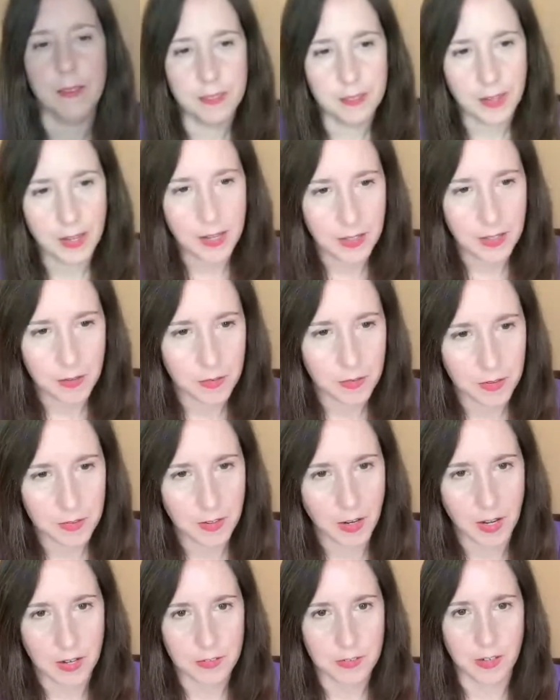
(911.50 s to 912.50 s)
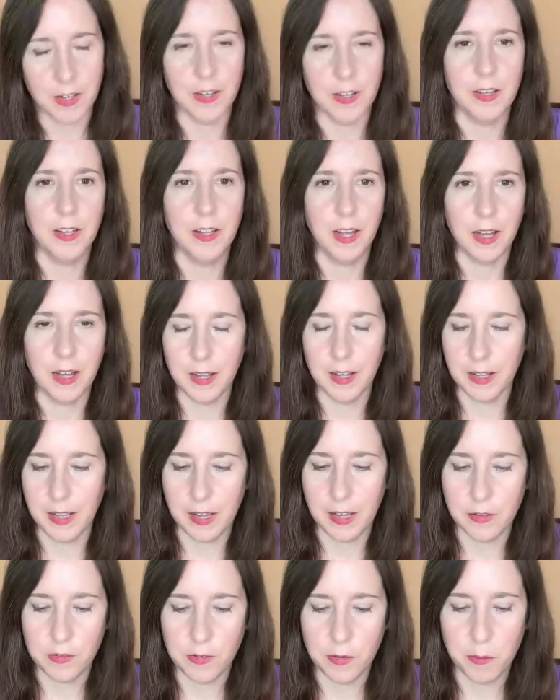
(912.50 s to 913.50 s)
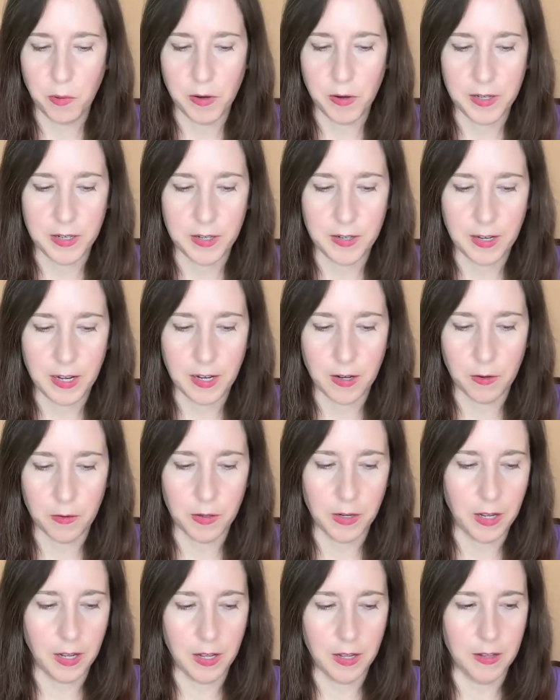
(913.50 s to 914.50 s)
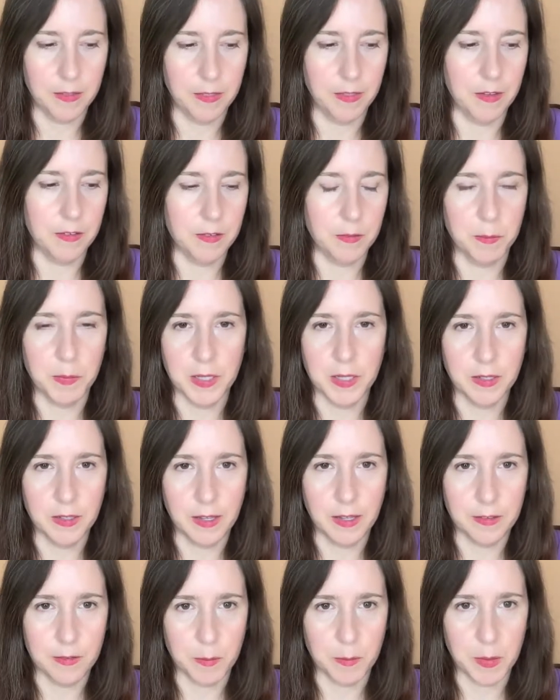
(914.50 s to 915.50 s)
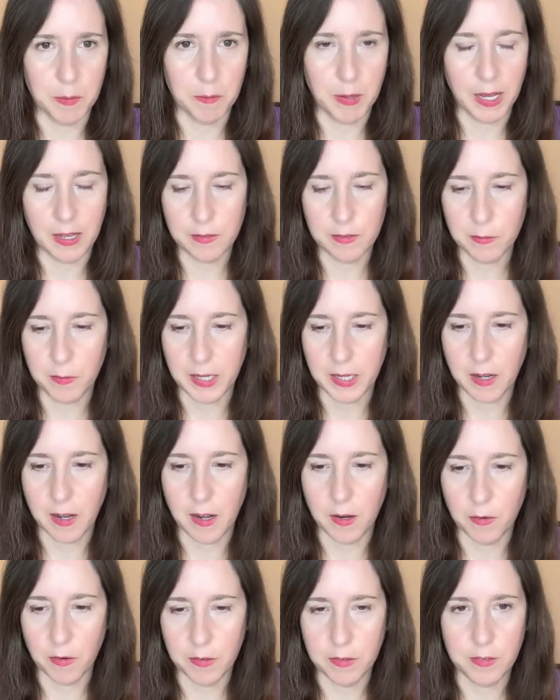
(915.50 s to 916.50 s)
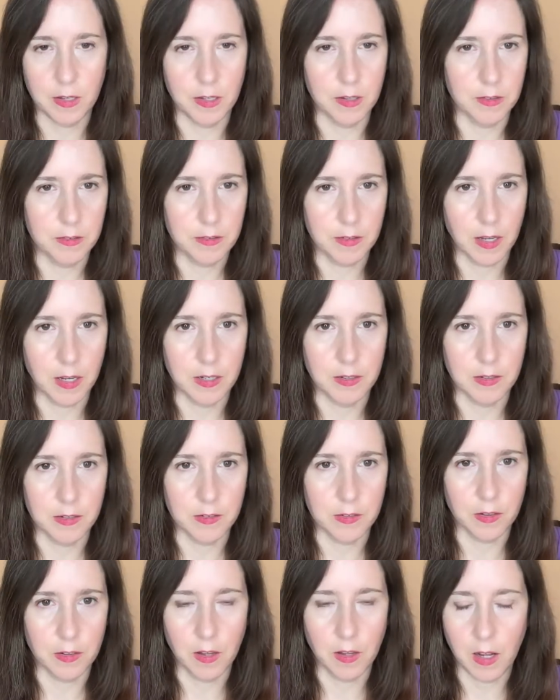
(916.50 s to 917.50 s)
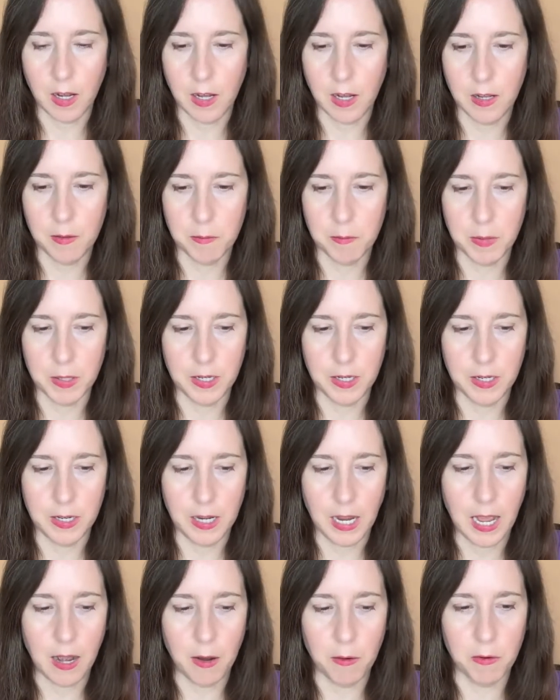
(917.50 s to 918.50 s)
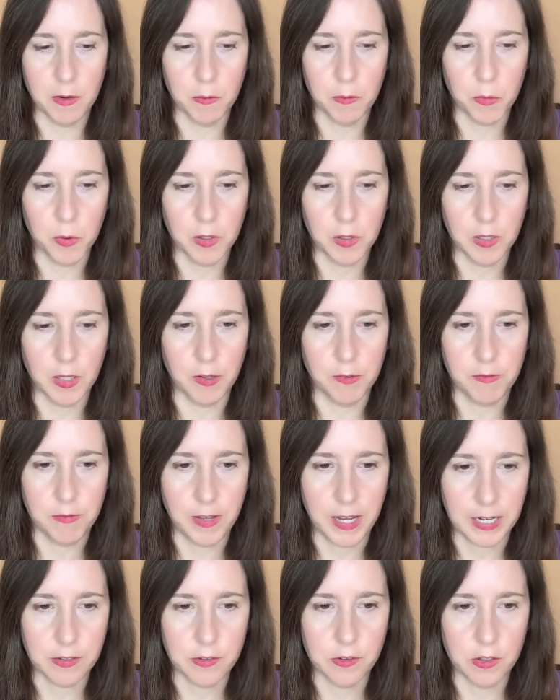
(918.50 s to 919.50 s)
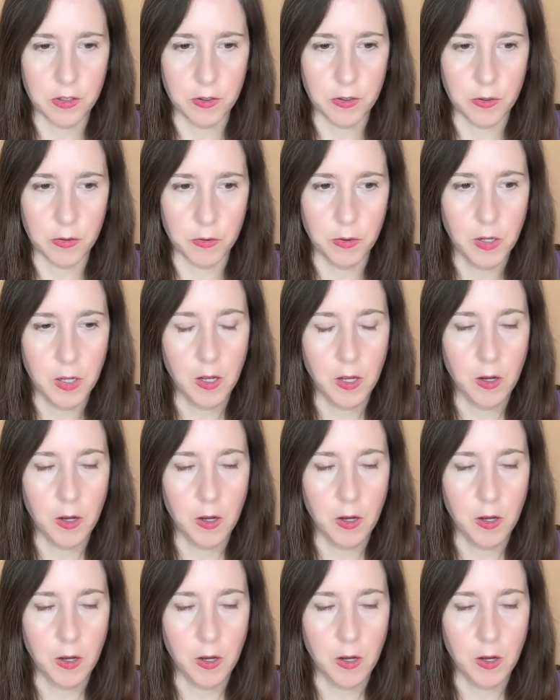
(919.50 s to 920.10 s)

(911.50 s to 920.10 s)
Thank you, Natasha. As you pointed out, this bill has been passed by Congress and signed into law, but how it will affect you